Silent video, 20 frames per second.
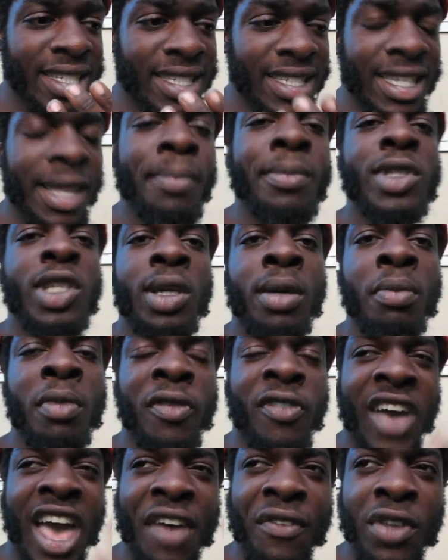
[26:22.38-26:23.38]
symptom of
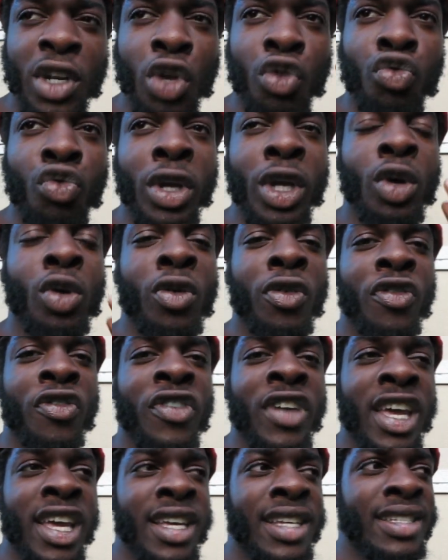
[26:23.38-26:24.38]
having a wrinkled
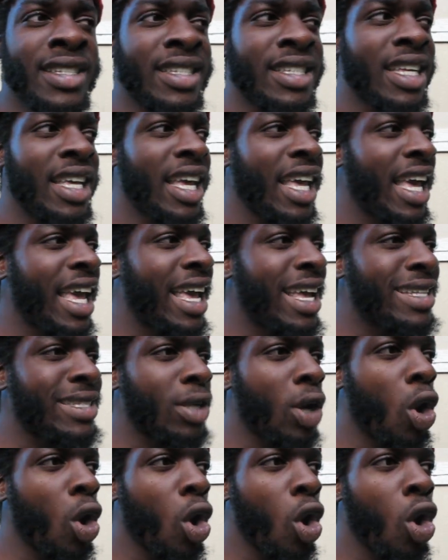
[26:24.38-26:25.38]
face is
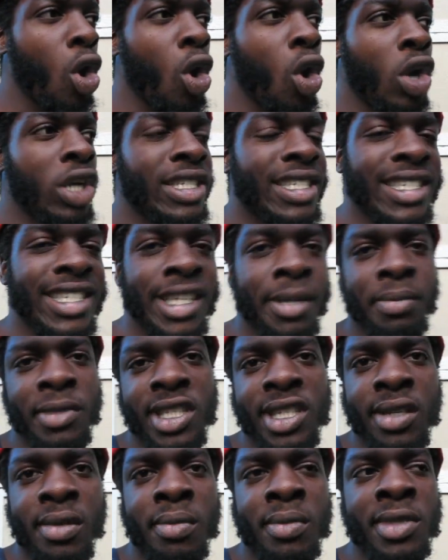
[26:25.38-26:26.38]
all
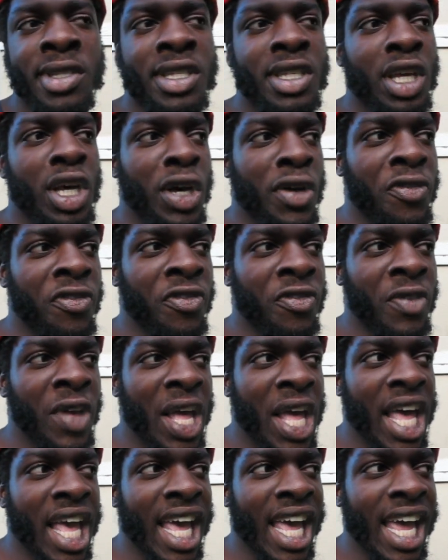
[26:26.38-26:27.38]
symptoms of
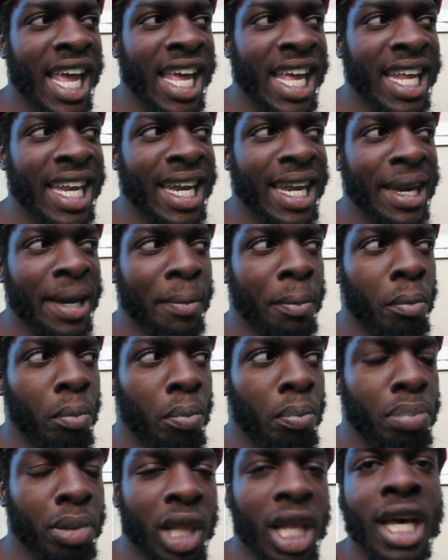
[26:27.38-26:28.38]

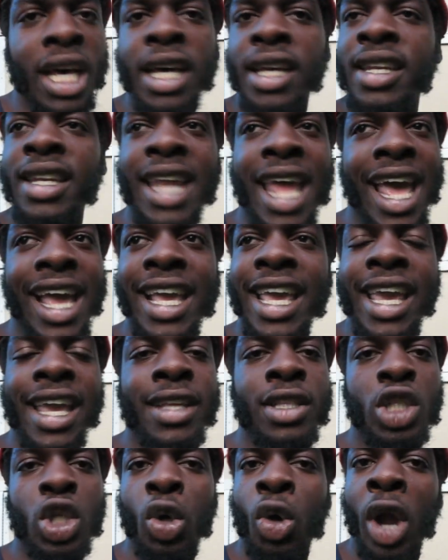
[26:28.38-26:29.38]
blood not
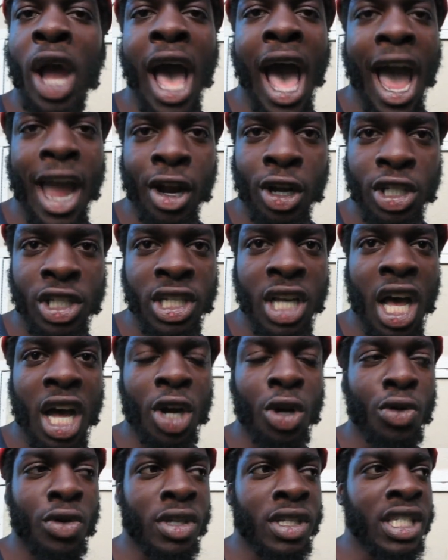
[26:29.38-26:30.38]
getting to our higher
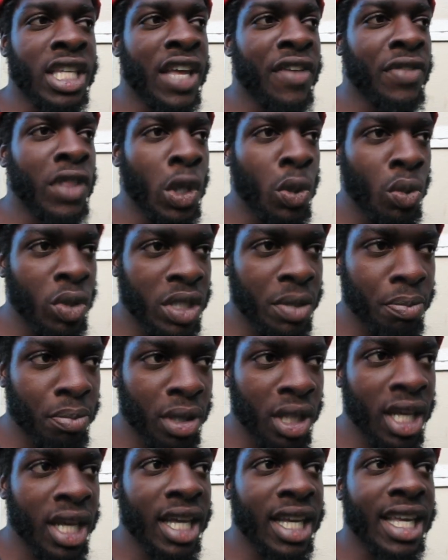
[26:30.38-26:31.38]
chakras. If there was
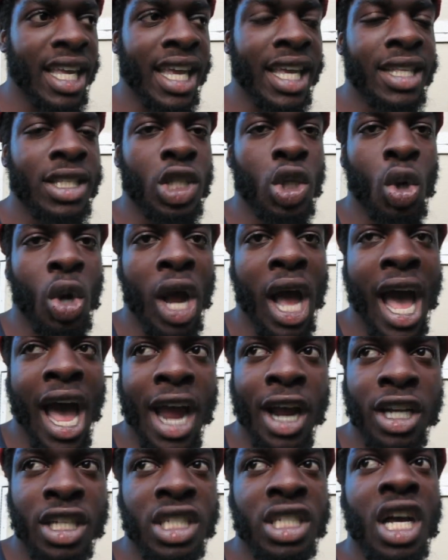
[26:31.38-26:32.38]
blood getting to our
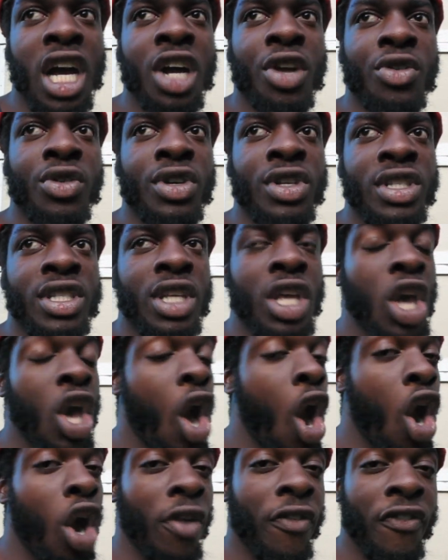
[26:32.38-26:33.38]
higher chakras,
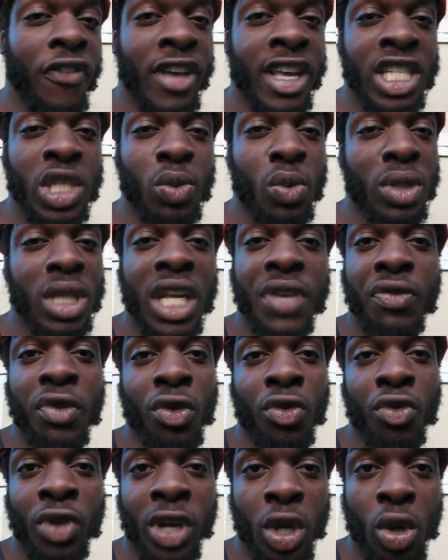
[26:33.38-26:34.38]
our face would never
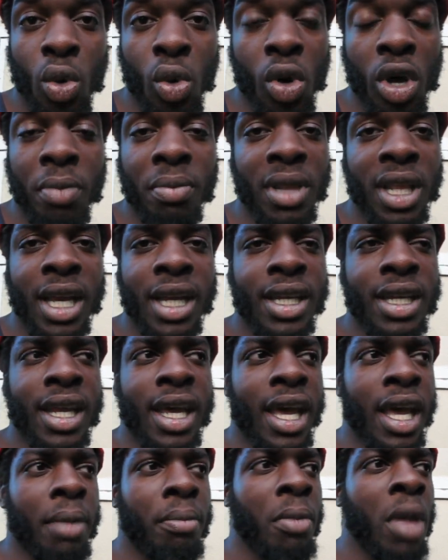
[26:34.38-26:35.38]
wrinkle up like
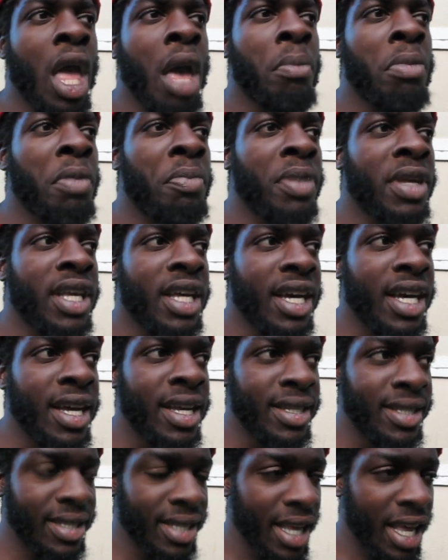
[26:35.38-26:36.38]
that. But
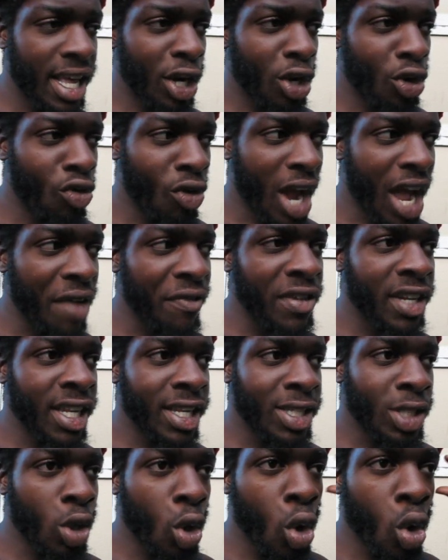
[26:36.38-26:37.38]
because gravity
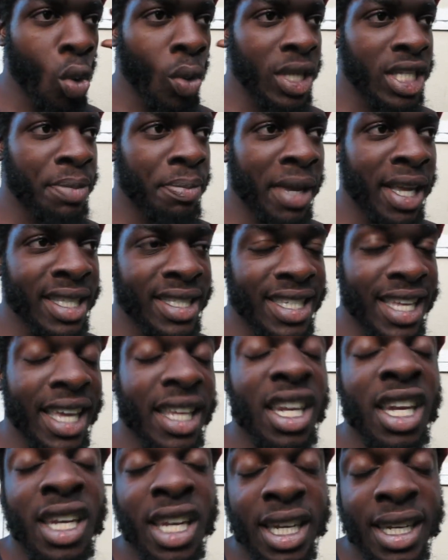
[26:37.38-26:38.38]
is always
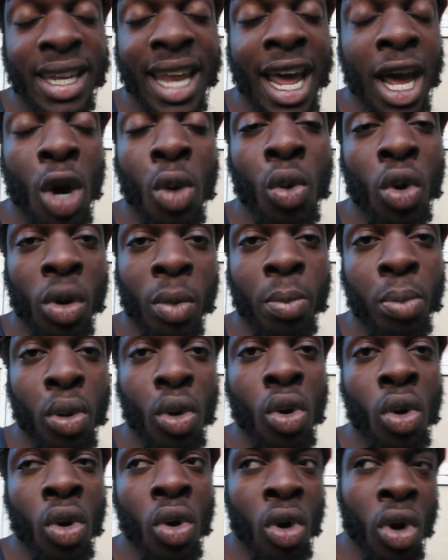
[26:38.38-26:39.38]
maintaining the downward
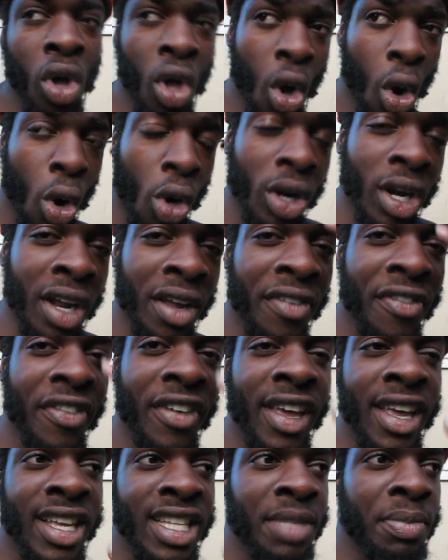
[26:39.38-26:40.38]
pull on our
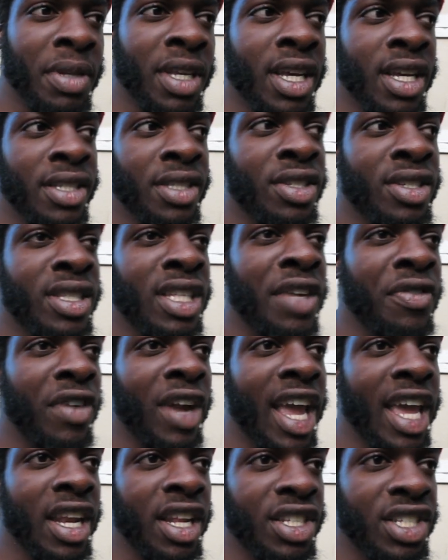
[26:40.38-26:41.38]
face, because there's never
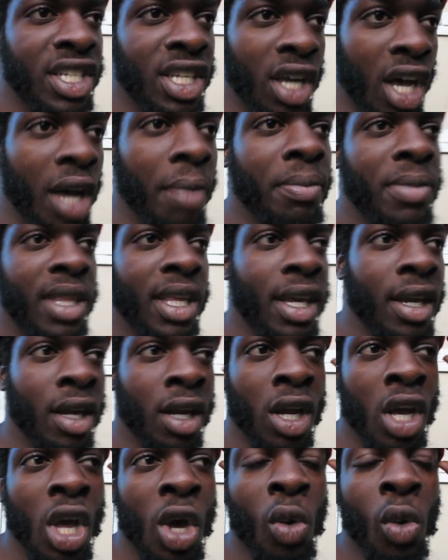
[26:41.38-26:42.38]
energy up there,
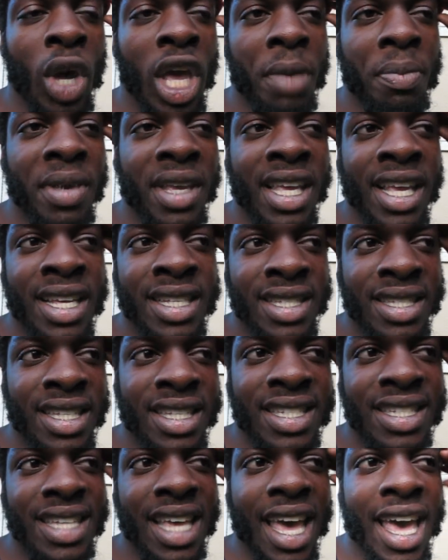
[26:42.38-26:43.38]
it begins to
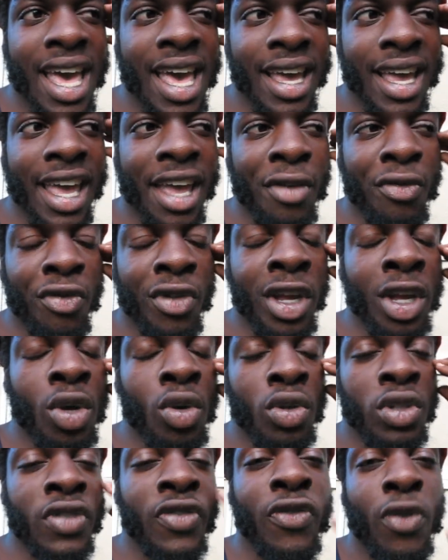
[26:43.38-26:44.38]
sag and
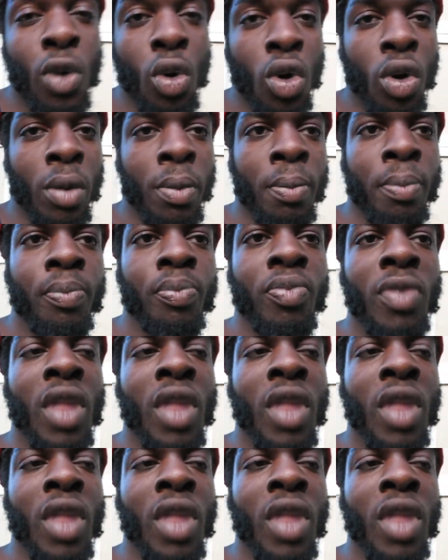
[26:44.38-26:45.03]
wrinkles form.